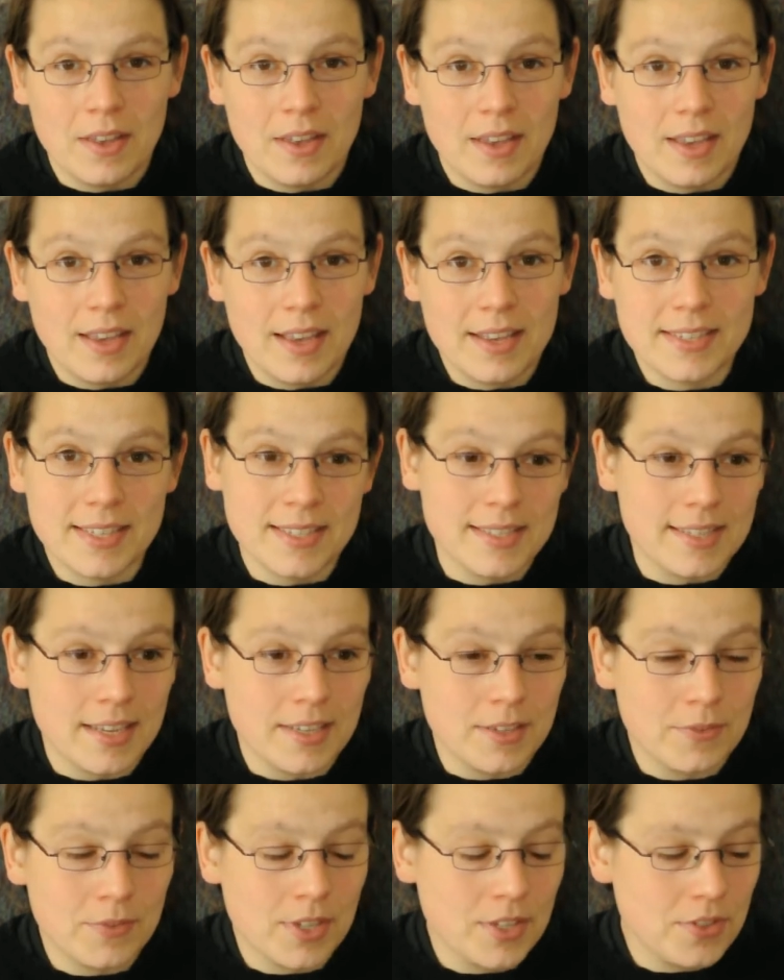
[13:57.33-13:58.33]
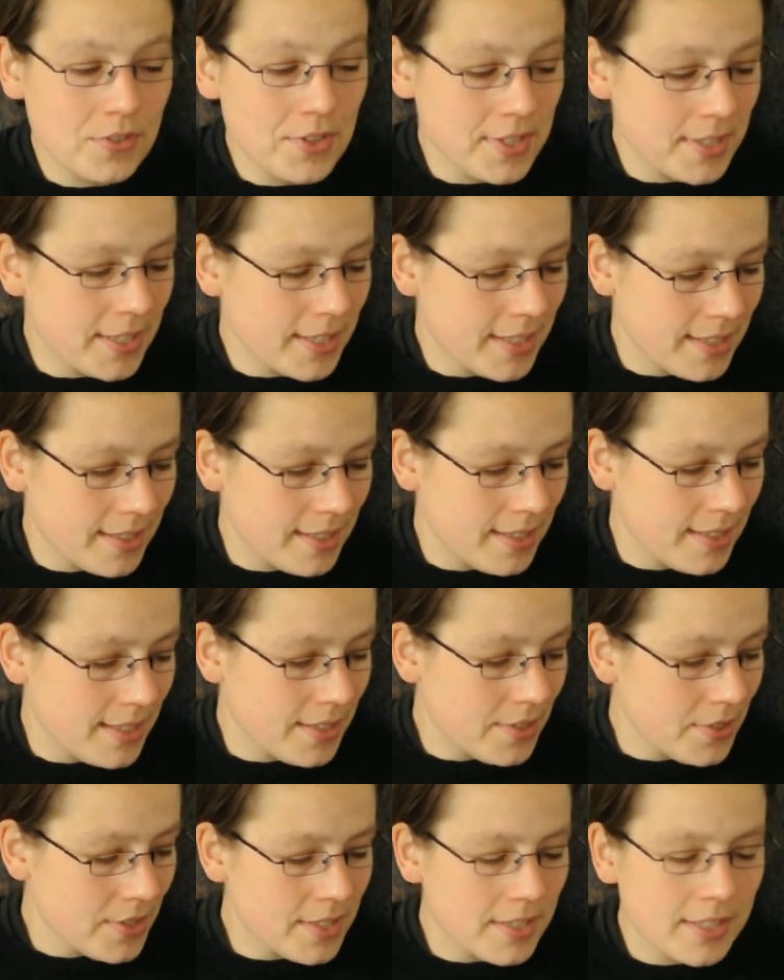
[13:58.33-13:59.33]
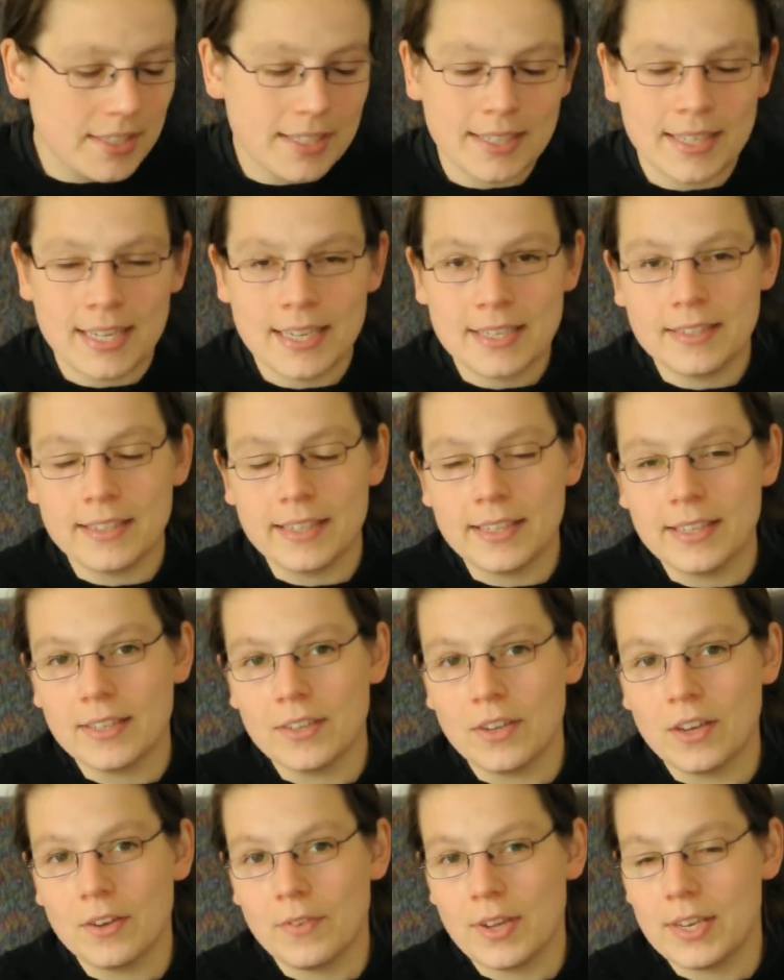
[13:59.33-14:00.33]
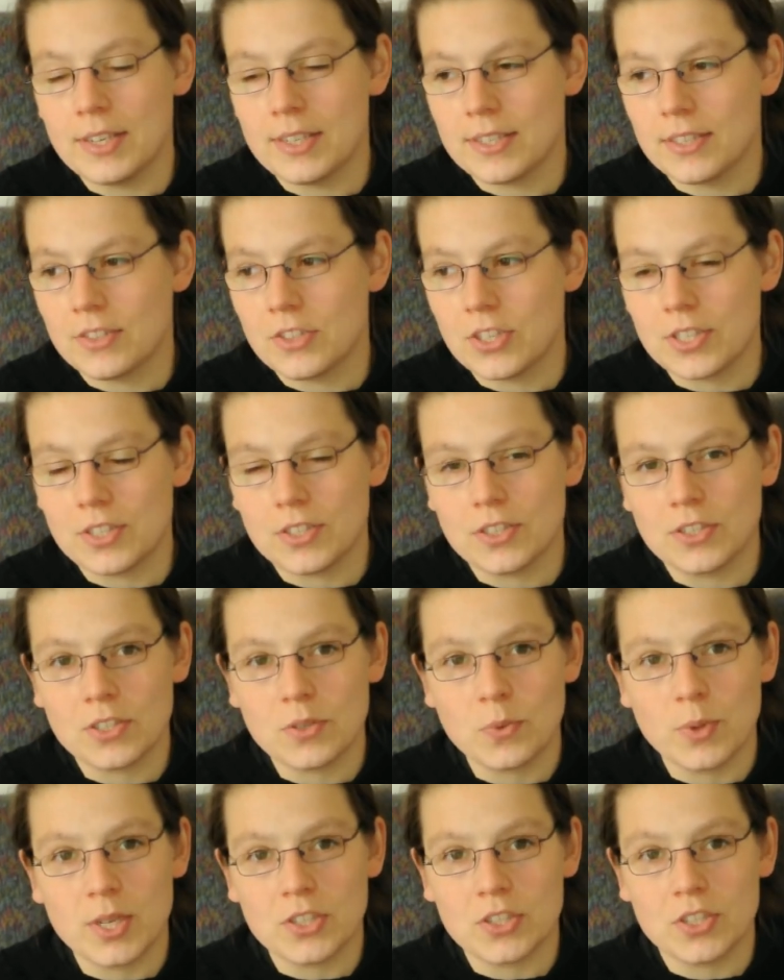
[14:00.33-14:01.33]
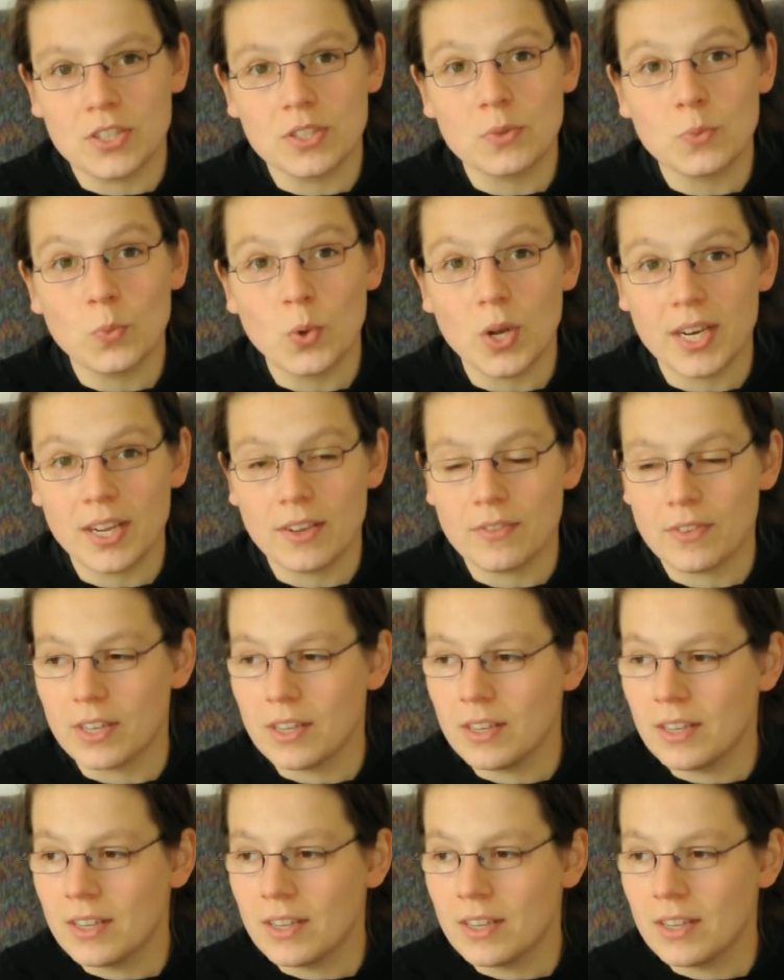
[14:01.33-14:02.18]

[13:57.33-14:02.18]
As I said, if you're interested in test knitting or have any suggestions, questions, whatever,